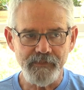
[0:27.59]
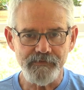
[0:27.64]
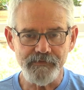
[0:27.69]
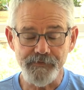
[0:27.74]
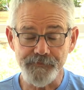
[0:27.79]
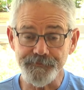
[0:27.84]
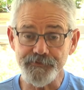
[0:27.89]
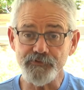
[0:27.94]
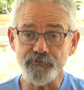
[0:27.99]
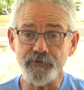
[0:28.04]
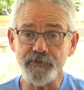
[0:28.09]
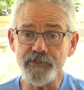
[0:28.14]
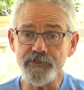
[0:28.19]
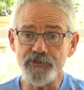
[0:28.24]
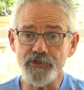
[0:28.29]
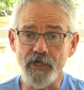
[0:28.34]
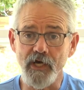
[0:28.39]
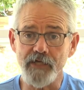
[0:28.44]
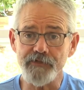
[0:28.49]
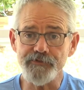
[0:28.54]

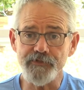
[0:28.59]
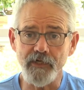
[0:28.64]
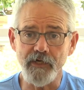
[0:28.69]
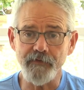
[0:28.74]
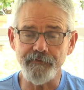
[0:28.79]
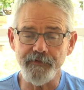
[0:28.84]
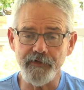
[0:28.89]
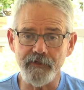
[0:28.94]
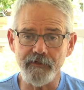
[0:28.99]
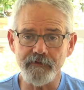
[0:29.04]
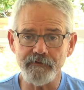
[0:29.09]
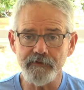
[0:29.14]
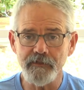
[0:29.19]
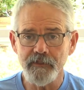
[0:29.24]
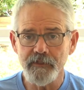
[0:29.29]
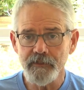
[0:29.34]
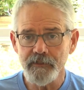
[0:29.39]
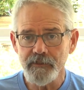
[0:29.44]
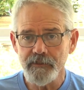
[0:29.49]
screenshots on there